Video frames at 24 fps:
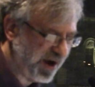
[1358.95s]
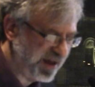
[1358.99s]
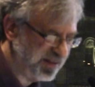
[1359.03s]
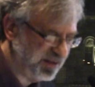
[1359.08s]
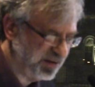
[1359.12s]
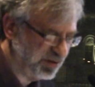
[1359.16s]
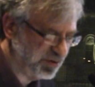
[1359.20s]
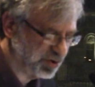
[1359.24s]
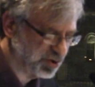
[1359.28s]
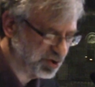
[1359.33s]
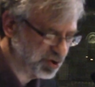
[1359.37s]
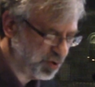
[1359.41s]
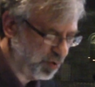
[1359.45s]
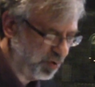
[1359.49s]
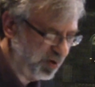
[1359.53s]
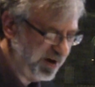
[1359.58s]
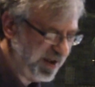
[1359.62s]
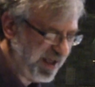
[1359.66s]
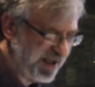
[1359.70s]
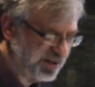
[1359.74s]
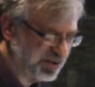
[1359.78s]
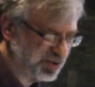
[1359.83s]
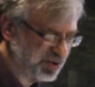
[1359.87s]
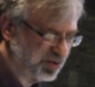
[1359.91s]
I think the
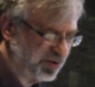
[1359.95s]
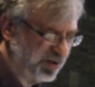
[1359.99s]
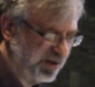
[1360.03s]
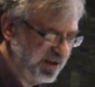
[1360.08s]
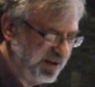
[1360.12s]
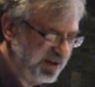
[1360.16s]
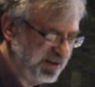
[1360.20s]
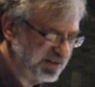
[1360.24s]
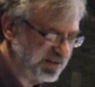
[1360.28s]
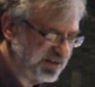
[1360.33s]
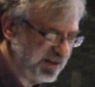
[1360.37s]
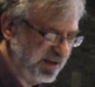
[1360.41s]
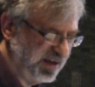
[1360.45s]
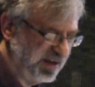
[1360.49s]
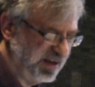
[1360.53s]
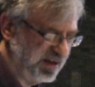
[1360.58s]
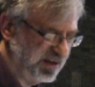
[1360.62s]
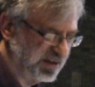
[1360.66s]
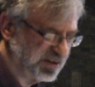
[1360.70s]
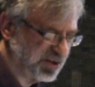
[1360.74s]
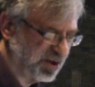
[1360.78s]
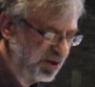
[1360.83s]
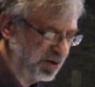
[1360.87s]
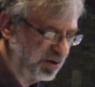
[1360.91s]
short answer is it
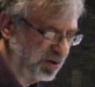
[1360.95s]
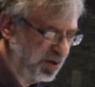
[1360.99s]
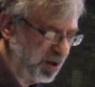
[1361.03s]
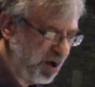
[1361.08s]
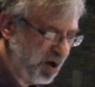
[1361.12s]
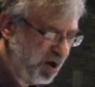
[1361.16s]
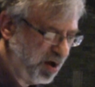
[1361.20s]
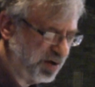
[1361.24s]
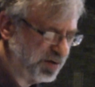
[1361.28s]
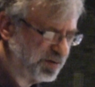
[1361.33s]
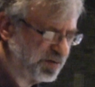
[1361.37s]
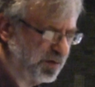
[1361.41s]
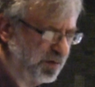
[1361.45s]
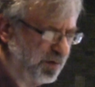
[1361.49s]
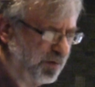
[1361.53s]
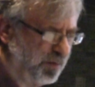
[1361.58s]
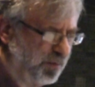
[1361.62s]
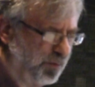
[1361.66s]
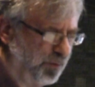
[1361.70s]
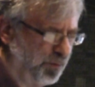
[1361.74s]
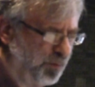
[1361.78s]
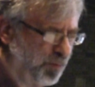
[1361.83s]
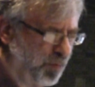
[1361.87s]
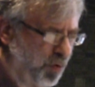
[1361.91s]
is a lot
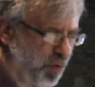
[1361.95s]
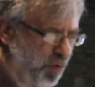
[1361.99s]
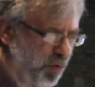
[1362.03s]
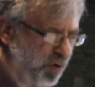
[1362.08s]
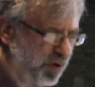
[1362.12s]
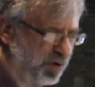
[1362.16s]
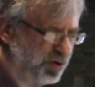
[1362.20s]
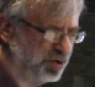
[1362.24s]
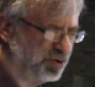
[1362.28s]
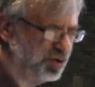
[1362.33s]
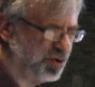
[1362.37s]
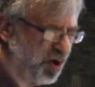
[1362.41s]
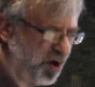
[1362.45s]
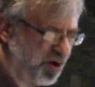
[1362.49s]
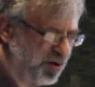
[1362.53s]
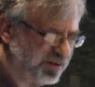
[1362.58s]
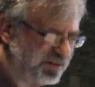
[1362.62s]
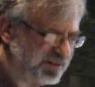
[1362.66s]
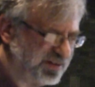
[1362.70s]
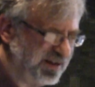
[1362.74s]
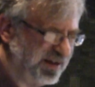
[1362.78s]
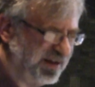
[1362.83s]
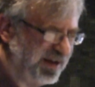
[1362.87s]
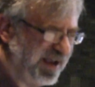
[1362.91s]
more
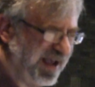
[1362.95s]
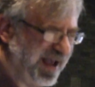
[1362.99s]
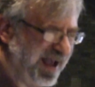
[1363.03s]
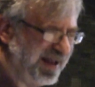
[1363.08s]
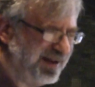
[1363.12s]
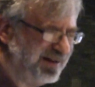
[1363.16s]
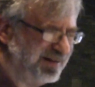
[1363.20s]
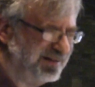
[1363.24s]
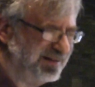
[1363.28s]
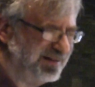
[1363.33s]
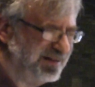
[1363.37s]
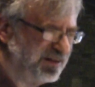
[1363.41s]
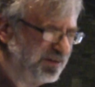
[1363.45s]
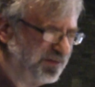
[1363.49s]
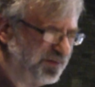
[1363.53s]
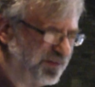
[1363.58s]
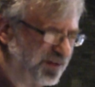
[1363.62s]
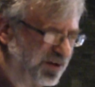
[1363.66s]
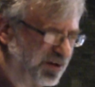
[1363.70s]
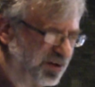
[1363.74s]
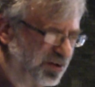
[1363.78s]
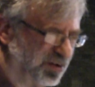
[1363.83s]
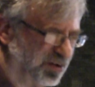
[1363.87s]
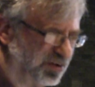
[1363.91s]
daunting and
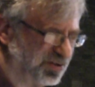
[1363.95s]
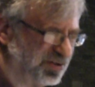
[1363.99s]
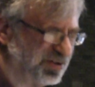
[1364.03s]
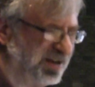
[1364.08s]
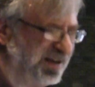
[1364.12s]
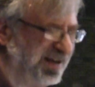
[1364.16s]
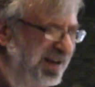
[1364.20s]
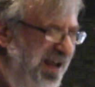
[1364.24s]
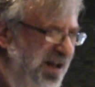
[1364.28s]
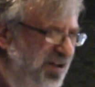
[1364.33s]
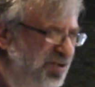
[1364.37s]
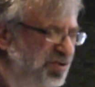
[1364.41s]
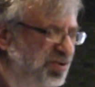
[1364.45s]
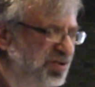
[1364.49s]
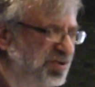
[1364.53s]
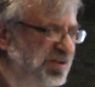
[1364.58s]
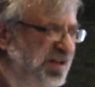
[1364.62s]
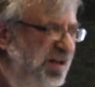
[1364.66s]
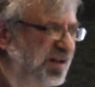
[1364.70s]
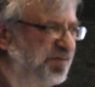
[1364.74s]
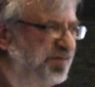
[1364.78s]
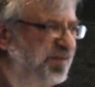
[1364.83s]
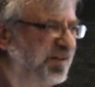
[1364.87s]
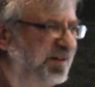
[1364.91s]
difficult to get
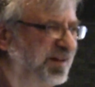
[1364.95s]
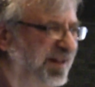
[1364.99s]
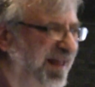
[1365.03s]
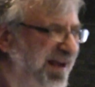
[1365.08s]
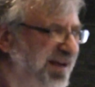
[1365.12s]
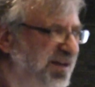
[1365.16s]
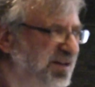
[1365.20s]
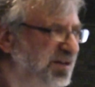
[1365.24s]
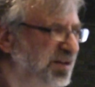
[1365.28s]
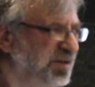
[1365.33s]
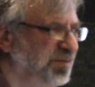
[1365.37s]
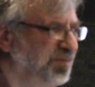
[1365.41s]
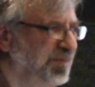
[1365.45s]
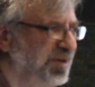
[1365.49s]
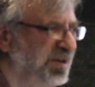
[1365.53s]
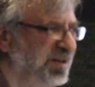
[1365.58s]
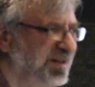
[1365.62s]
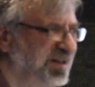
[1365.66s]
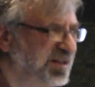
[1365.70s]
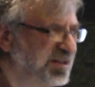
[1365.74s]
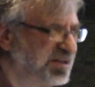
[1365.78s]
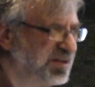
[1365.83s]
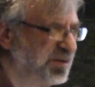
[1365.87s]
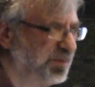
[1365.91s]
yourself elected
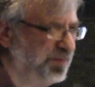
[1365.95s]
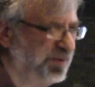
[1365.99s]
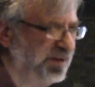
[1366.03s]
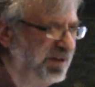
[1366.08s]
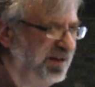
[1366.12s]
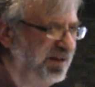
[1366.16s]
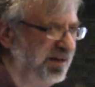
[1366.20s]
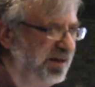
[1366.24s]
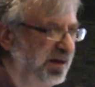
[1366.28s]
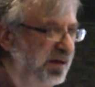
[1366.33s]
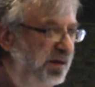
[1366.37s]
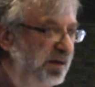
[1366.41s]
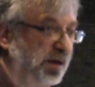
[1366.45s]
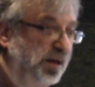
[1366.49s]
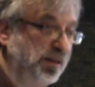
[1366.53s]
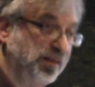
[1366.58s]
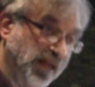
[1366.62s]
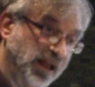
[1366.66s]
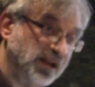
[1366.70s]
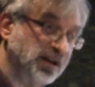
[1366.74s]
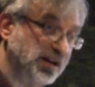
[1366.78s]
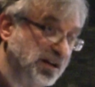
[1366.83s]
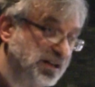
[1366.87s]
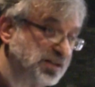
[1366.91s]
municipally
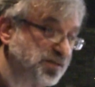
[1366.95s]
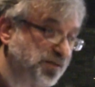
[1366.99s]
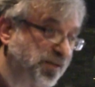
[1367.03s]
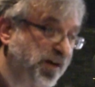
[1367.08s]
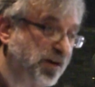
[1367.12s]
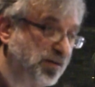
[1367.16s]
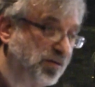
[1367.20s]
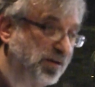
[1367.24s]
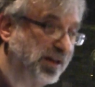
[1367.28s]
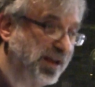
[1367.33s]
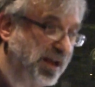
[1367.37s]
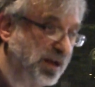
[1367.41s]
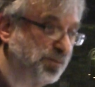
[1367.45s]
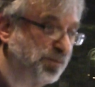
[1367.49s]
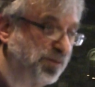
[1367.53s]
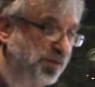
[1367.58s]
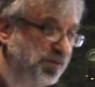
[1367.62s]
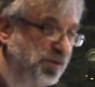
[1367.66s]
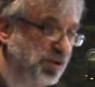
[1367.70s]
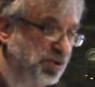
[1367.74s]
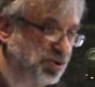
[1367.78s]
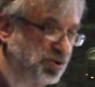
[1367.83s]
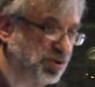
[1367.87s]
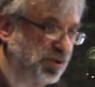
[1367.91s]
than it is federally and
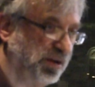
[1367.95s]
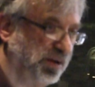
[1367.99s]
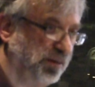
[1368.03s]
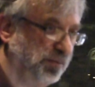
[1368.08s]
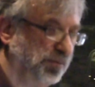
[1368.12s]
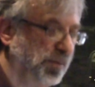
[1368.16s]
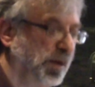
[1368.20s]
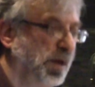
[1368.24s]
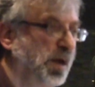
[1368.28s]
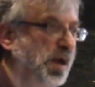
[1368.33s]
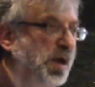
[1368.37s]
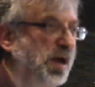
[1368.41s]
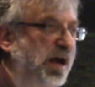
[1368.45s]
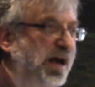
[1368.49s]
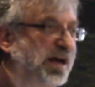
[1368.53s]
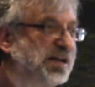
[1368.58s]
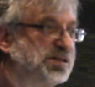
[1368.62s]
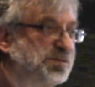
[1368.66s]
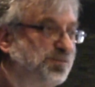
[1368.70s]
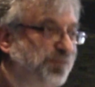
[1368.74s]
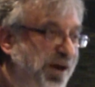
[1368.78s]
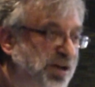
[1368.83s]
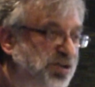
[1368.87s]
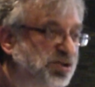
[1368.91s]
provincially,
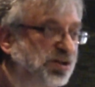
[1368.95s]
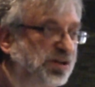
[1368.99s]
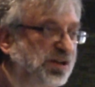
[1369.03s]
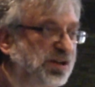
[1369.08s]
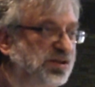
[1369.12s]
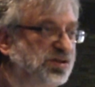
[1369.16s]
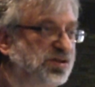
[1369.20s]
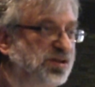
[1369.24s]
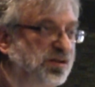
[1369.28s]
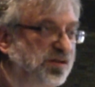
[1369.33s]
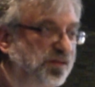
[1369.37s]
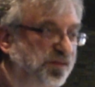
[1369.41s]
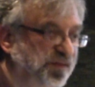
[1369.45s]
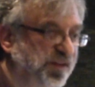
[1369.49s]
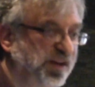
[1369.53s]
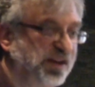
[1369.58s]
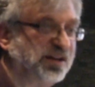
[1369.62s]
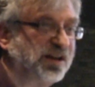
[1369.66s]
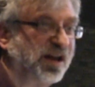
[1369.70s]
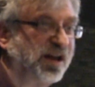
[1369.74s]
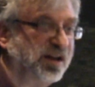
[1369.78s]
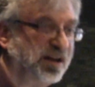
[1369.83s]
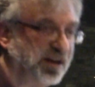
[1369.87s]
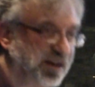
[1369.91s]
especially to
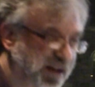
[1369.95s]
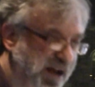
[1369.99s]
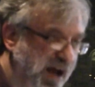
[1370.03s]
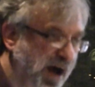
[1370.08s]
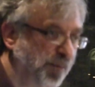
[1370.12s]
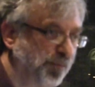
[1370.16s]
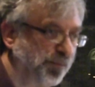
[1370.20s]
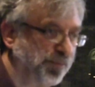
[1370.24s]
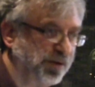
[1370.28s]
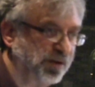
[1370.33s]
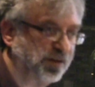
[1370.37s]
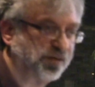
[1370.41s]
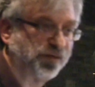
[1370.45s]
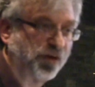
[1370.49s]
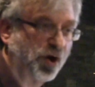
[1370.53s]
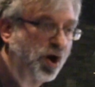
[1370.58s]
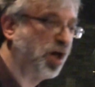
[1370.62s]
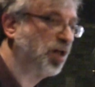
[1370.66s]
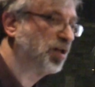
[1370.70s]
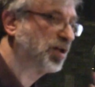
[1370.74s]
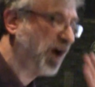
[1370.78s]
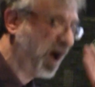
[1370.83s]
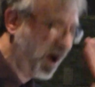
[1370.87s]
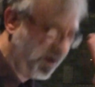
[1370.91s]
defeat an incumbent for
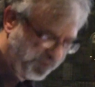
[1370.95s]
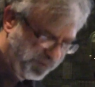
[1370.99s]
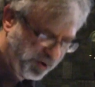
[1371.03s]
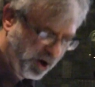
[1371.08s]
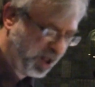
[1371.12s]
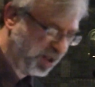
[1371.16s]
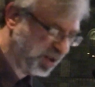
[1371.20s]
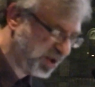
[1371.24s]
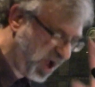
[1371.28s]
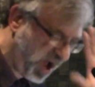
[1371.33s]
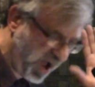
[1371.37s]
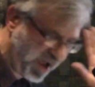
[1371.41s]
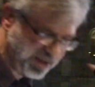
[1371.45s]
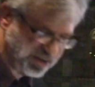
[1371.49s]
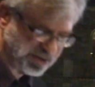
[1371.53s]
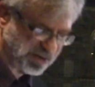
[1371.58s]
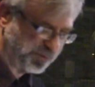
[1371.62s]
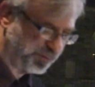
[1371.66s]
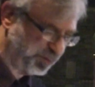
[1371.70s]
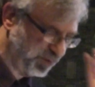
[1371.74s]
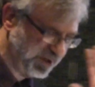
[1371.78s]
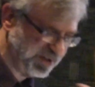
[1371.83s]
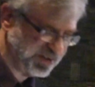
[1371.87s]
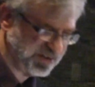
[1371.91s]
all kinds
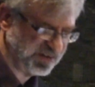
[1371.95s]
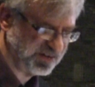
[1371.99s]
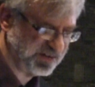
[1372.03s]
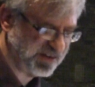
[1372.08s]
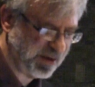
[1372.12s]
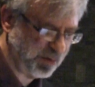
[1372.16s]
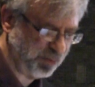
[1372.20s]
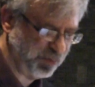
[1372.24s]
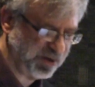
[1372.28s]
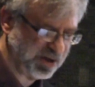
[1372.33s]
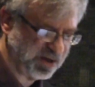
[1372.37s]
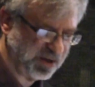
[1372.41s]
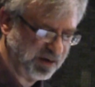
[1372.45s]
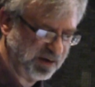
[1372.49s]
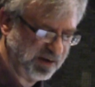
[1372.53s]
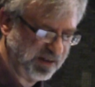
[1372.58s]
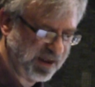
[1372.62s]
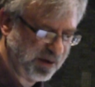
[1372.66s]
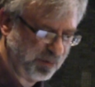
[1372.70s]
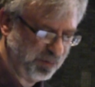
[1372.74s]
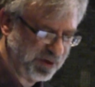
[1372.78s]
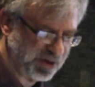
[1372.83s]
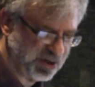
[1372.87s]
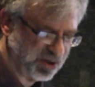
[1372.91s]
of reasons that we can
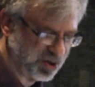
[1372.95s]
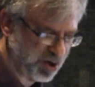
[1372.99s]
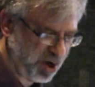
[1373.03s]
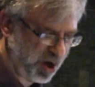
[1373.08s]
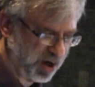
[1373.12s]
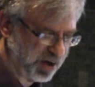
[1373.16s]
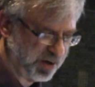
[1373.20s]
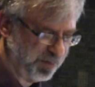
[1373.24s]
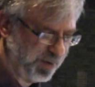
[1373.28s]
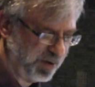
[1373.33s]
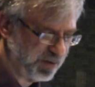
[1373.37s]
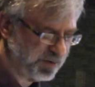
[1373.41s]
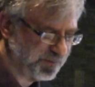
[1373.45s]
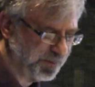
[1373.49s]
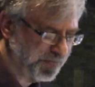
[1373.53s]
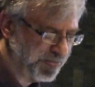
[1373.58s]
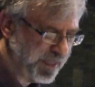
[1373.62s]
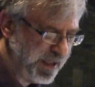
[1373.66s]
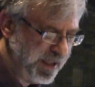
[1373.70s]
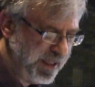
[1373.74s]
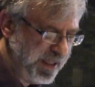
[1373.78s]
talk about.